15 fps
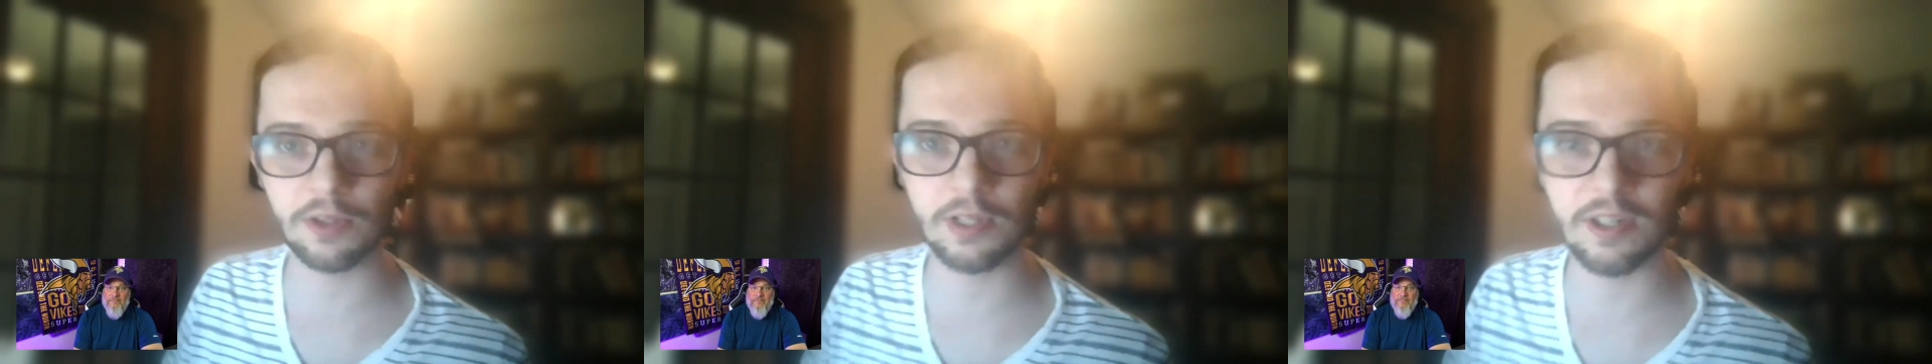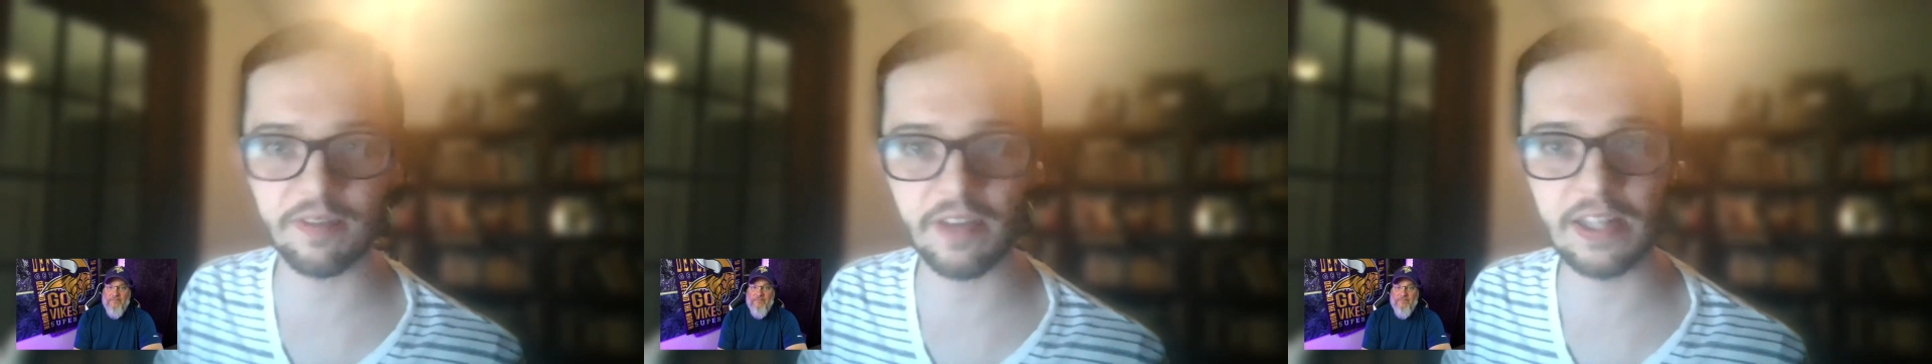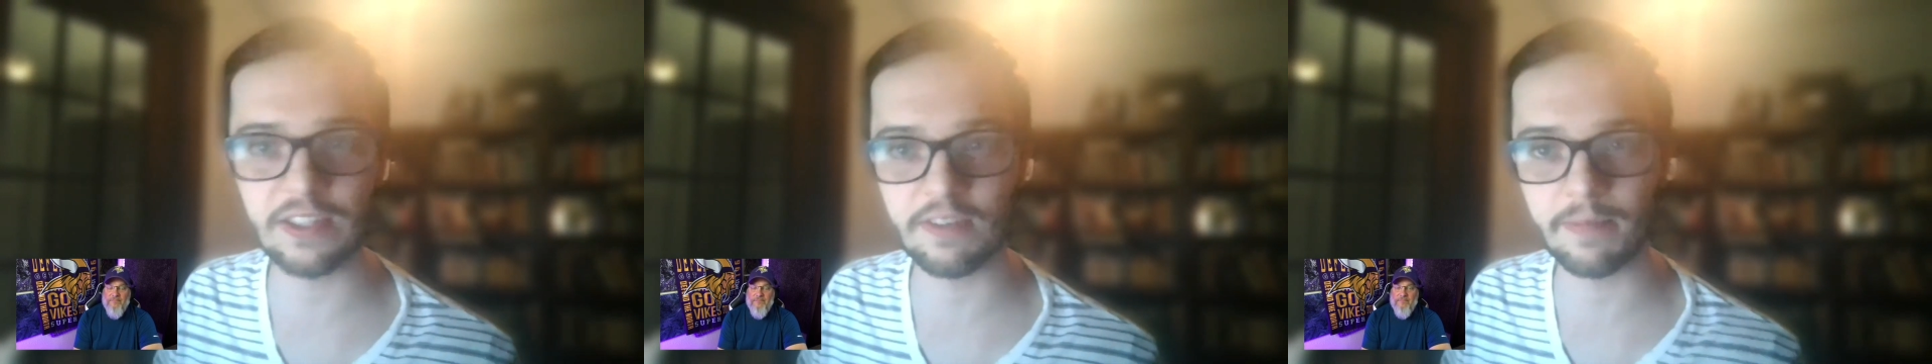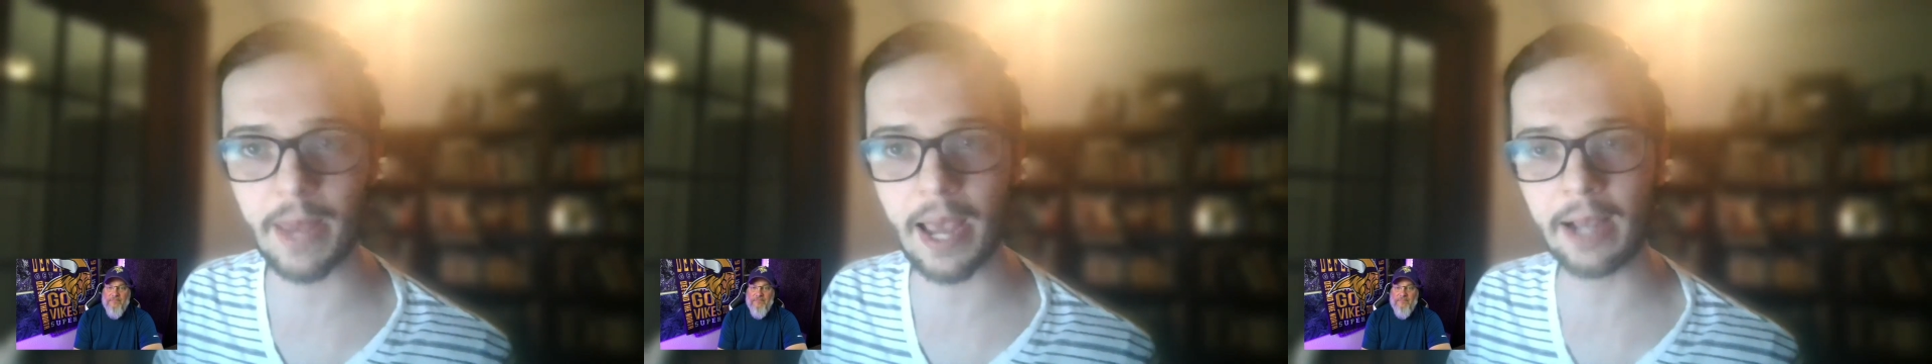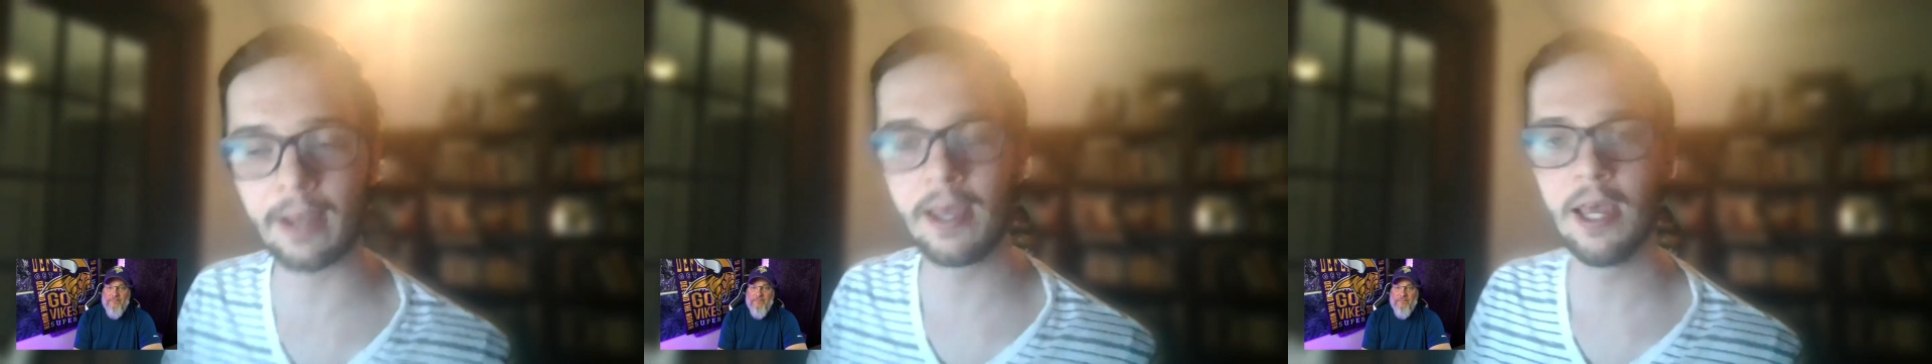to the defensive
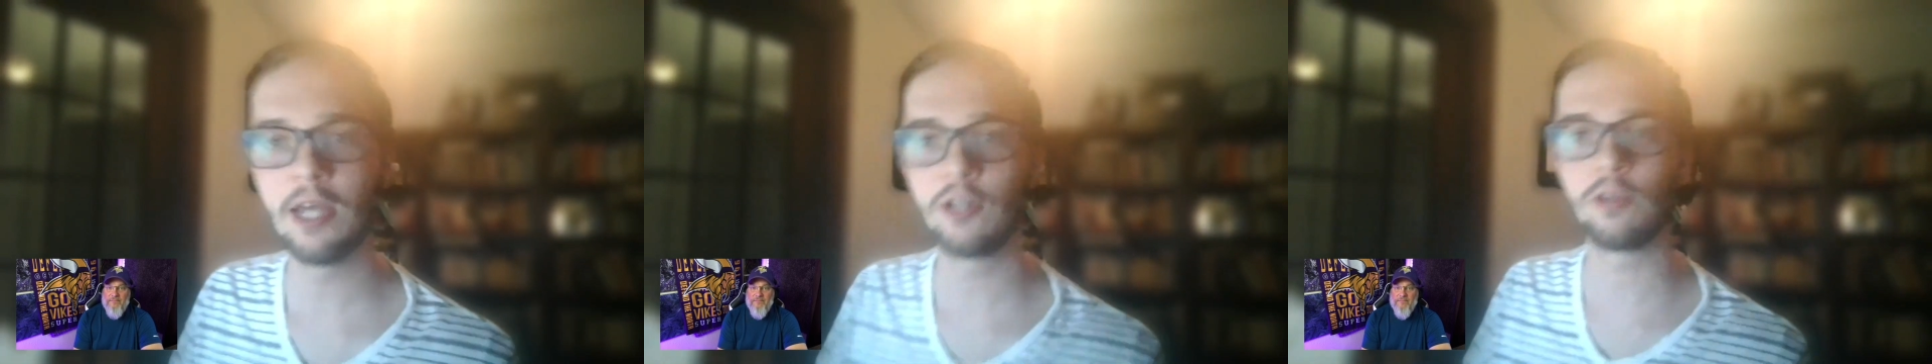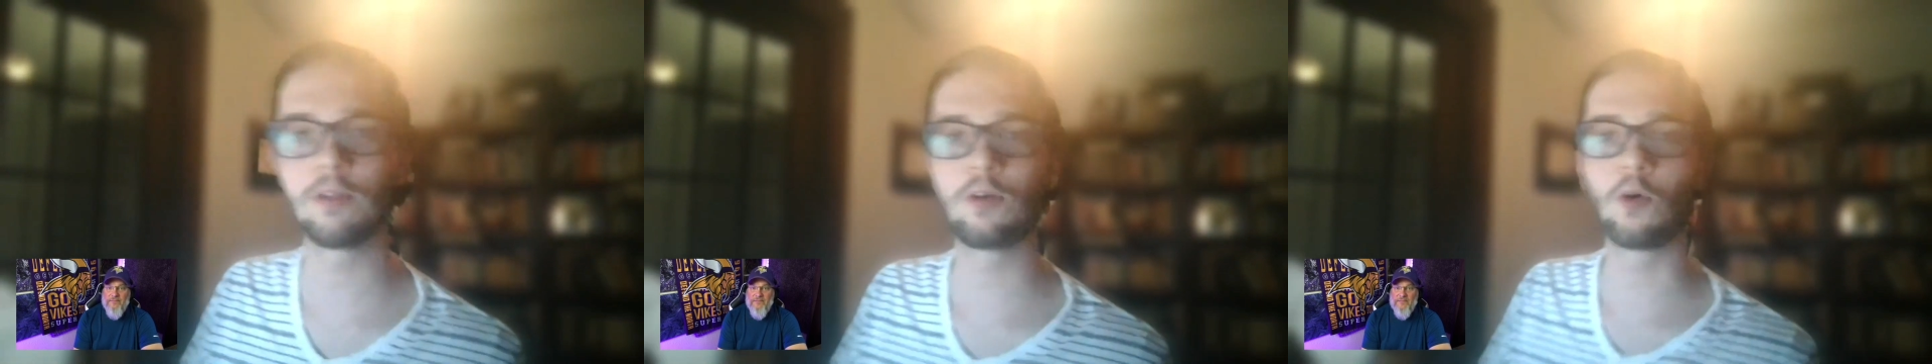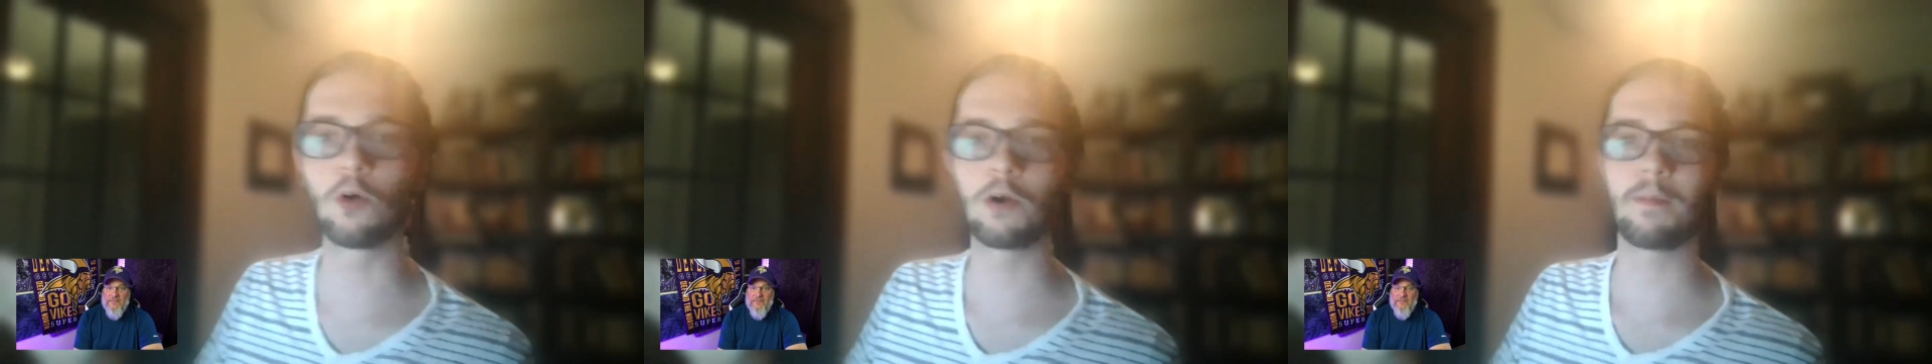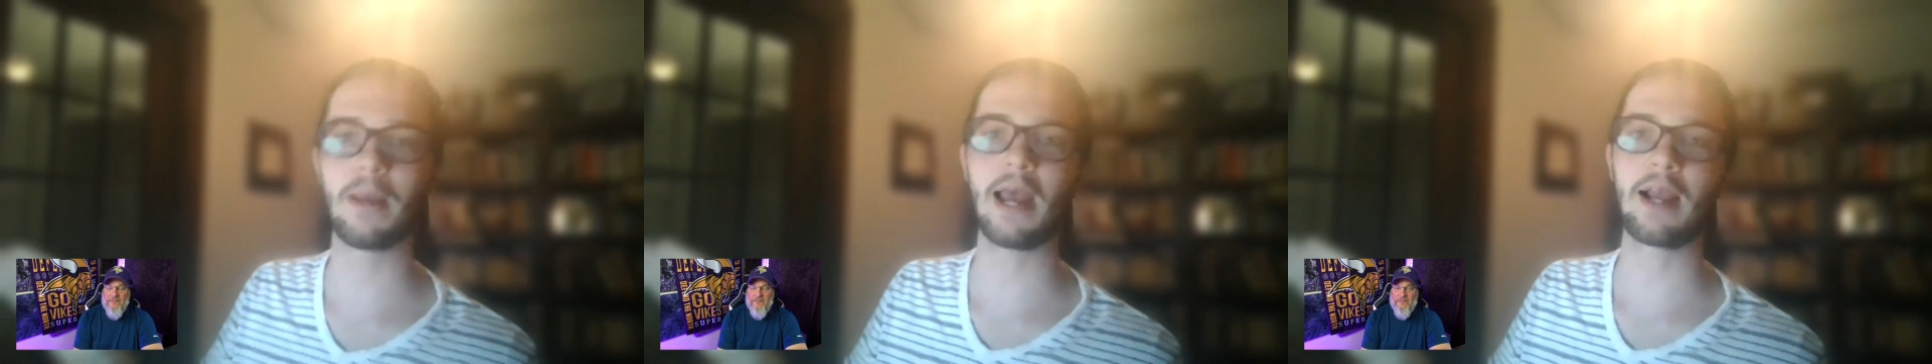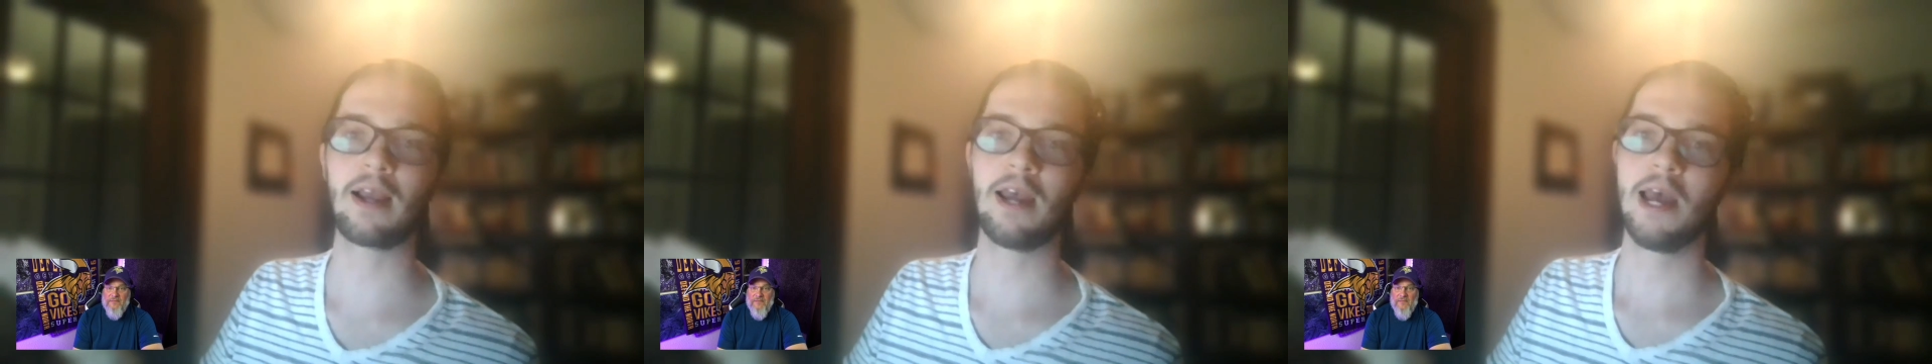back, to the
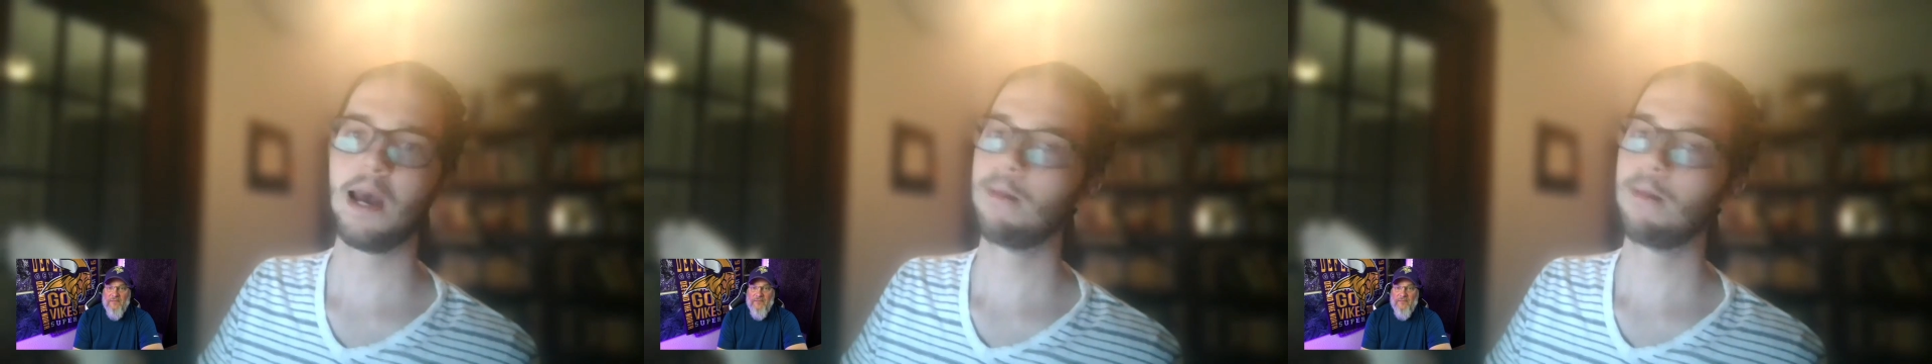cornerback?